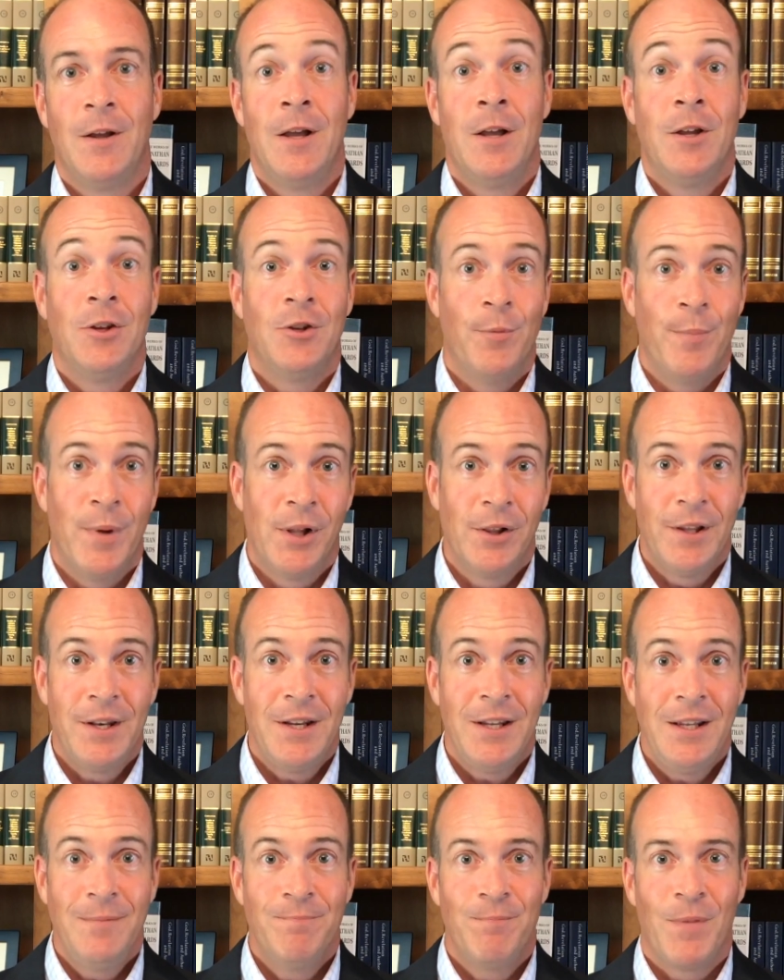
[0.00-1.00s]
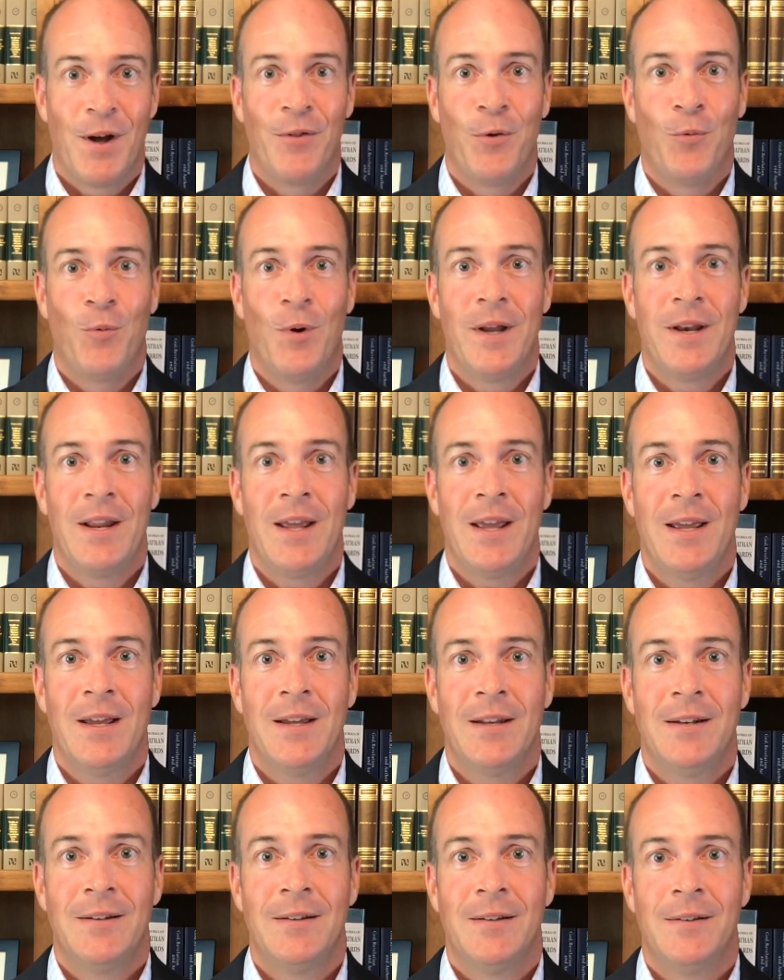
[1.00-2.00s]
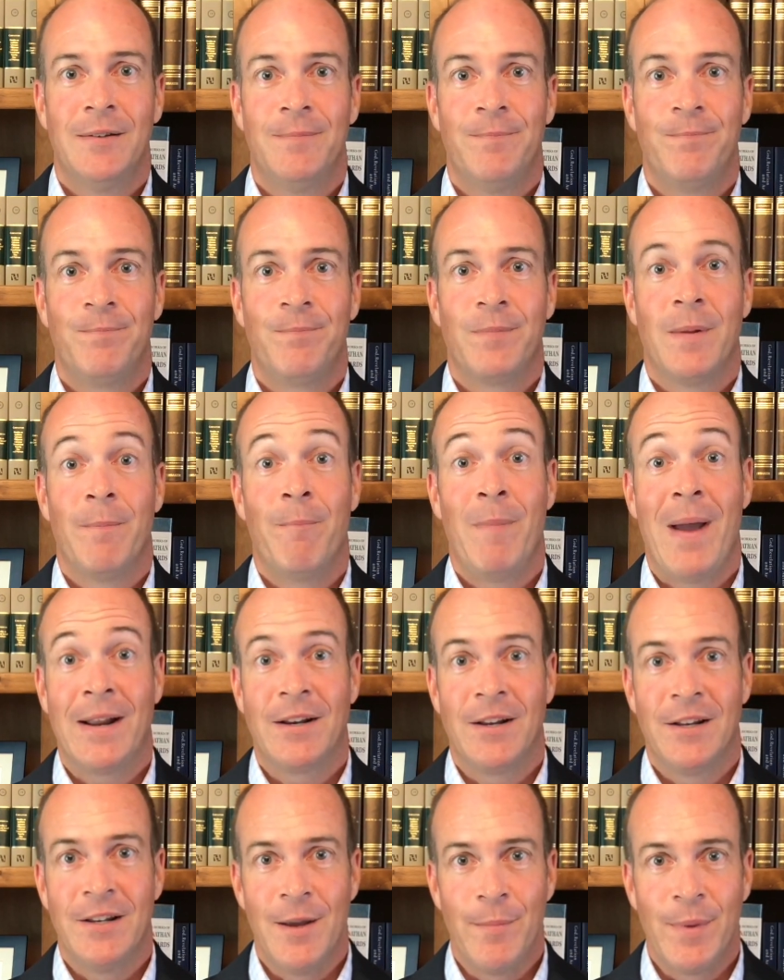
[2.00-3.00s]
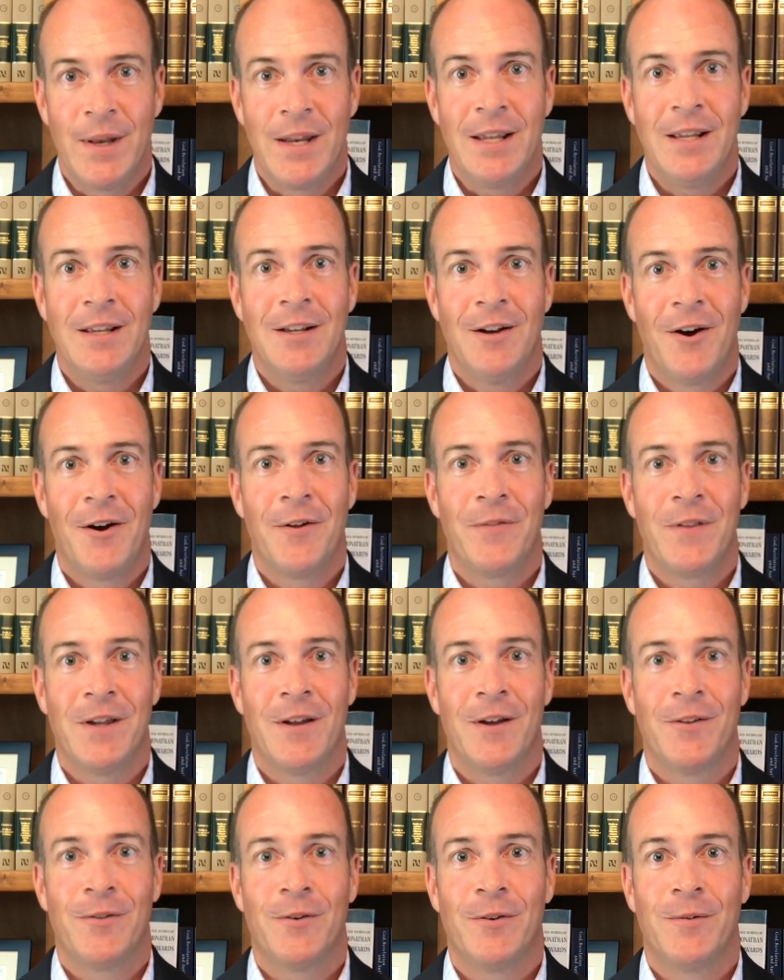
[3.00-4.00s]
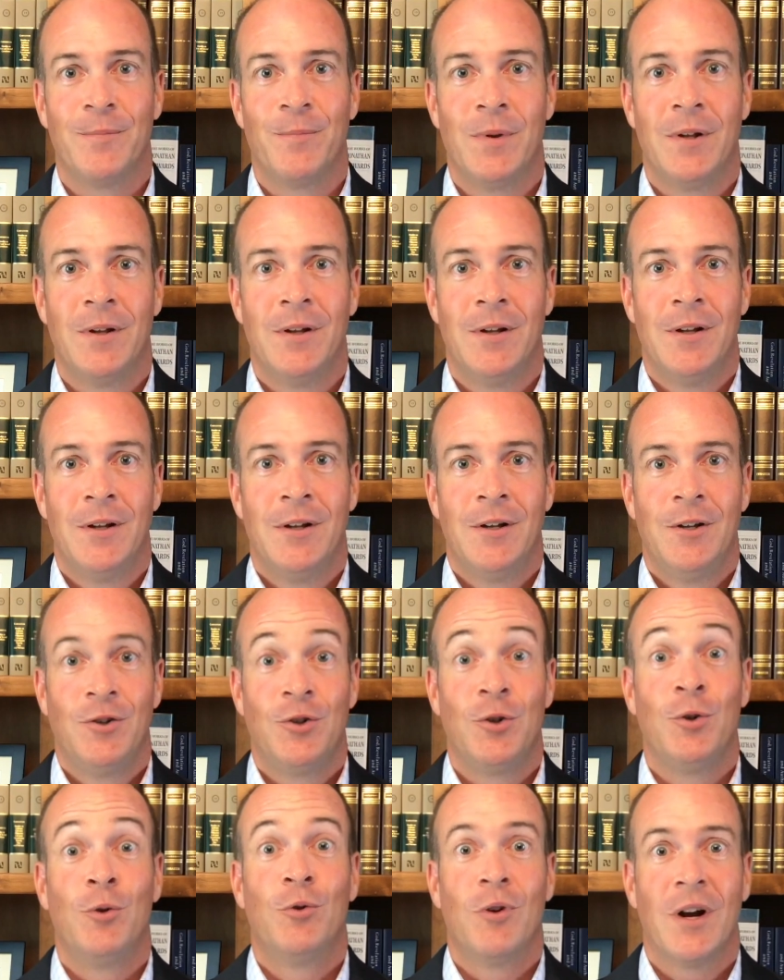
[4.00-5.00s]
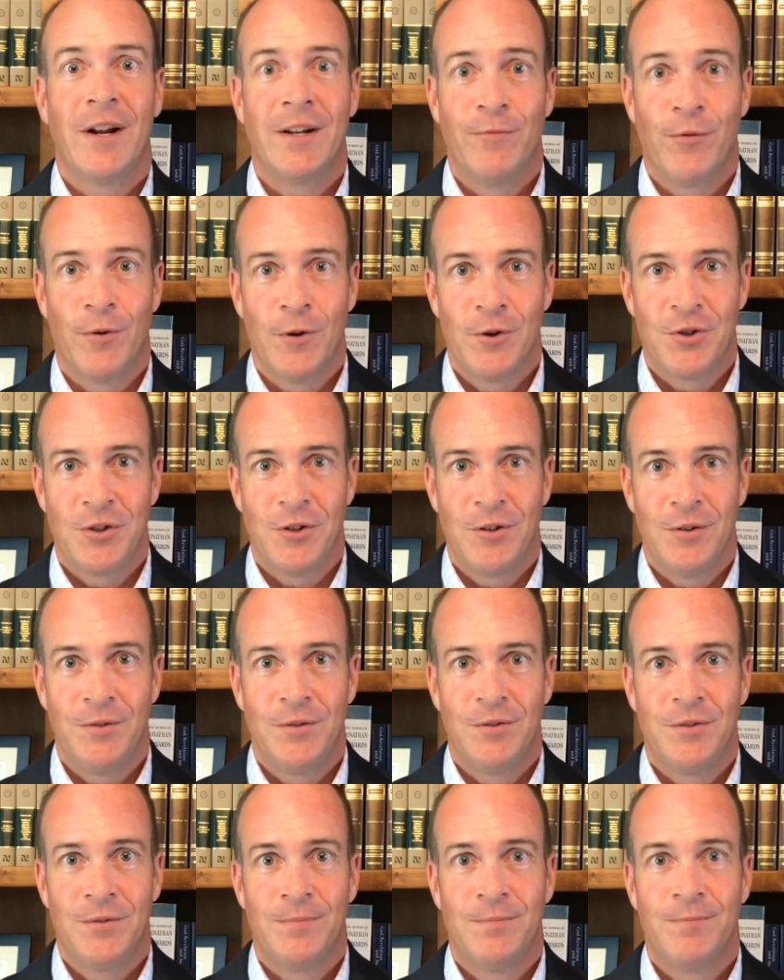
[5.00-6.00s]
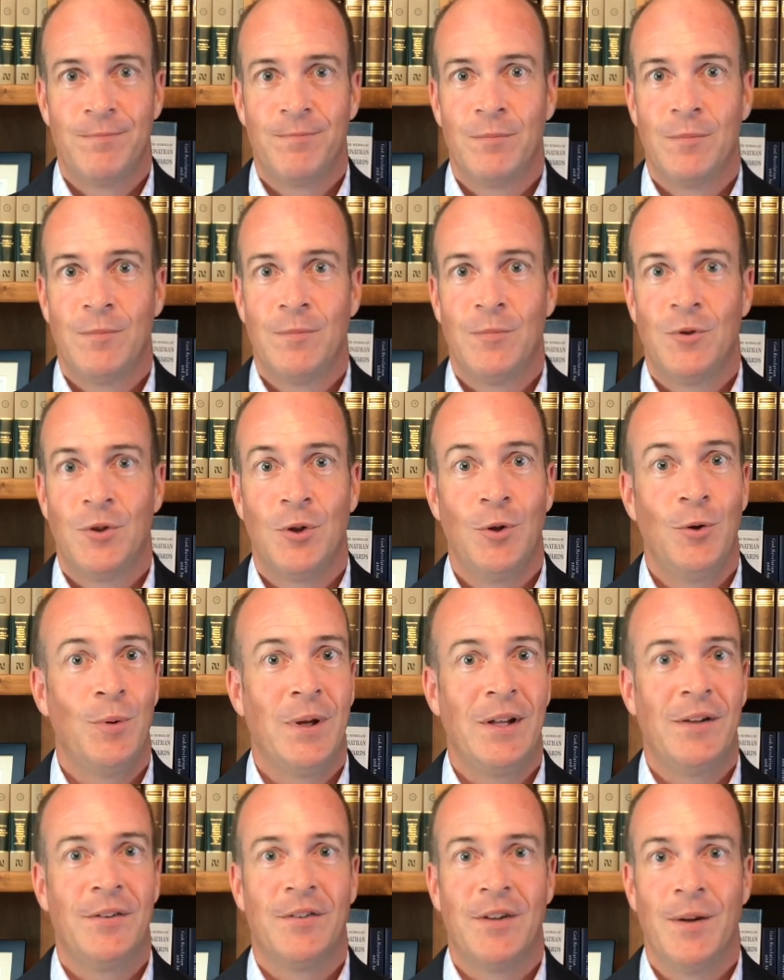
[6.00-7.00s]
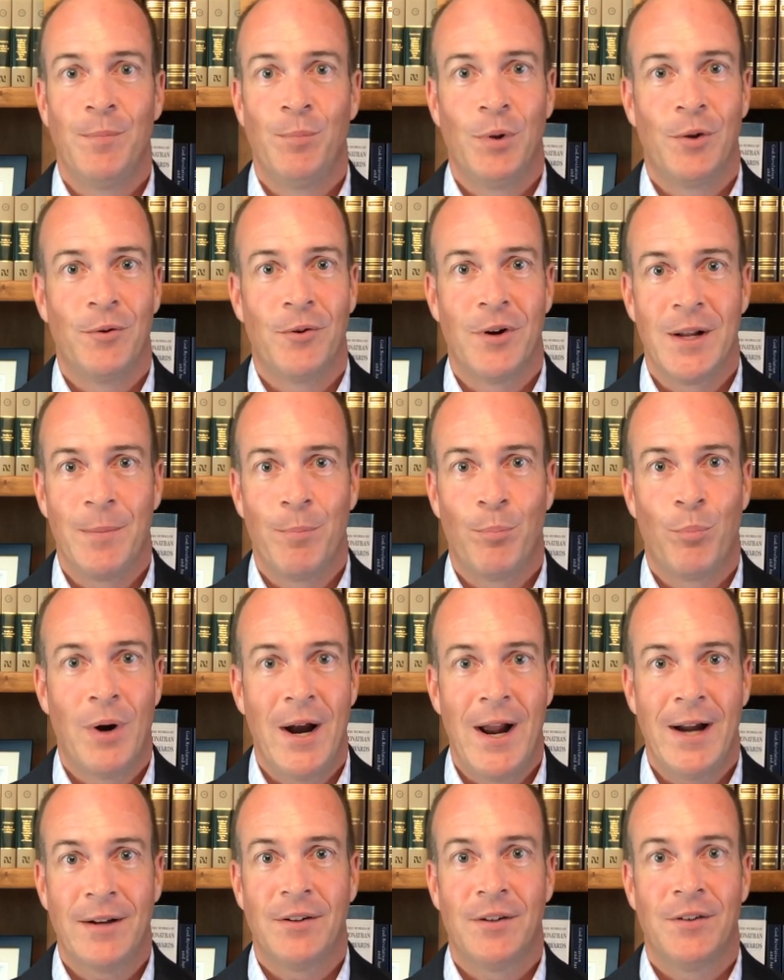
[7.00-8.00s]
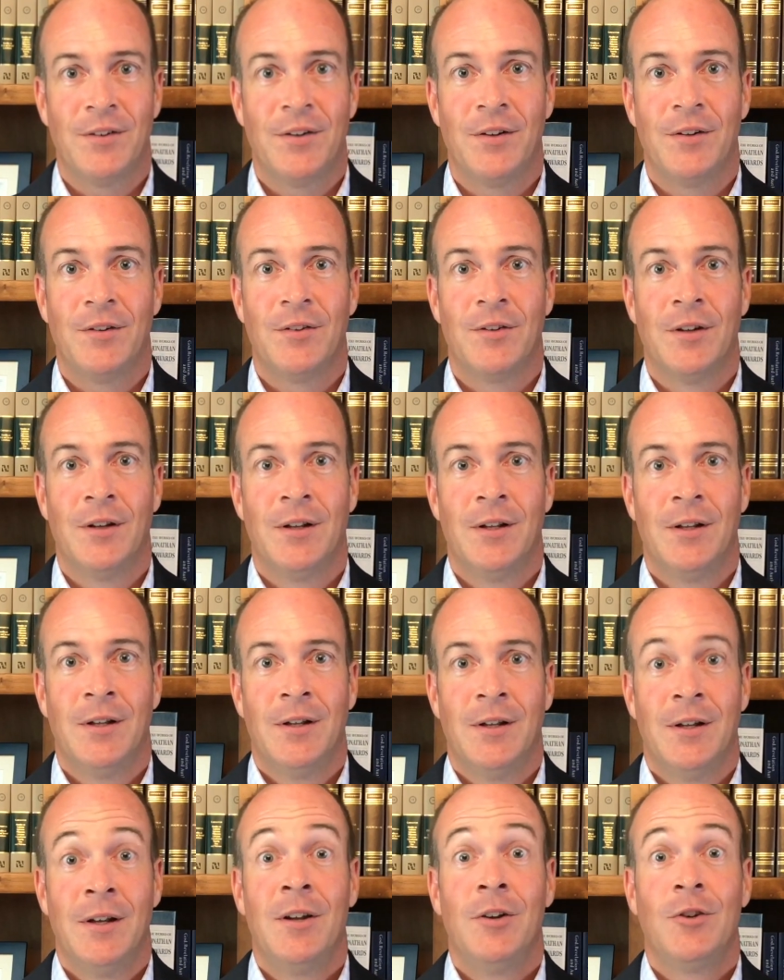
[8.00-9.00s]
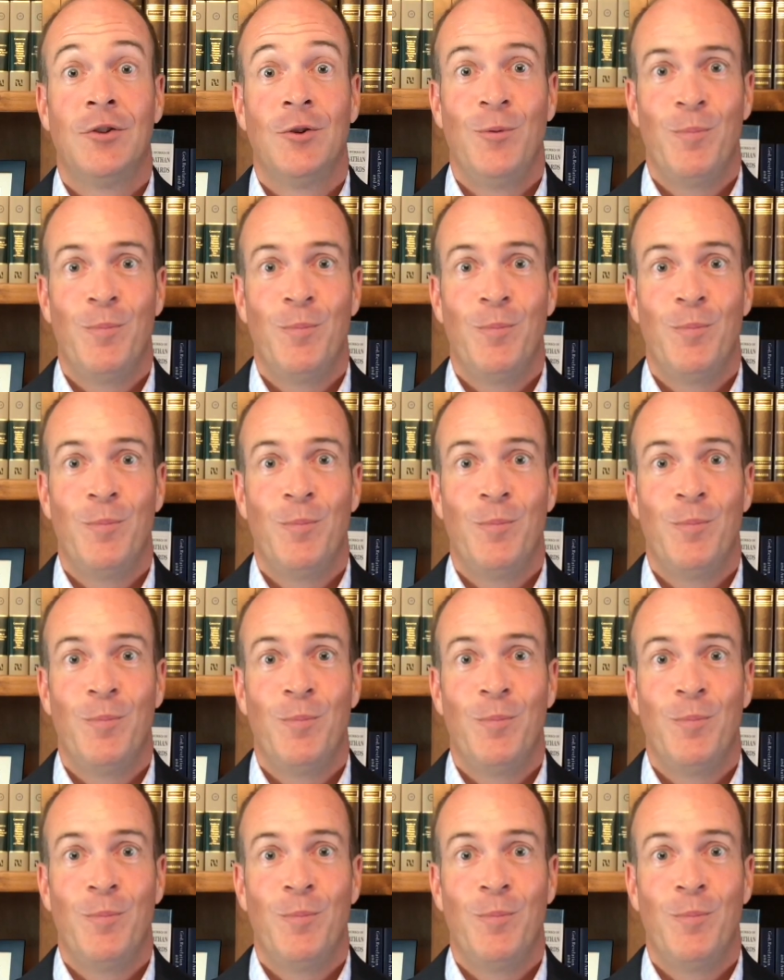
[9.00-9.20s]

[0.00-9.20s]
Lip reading: Humility on the one hand, magnanimity on the other. Two great virtues, two exemplary practices, two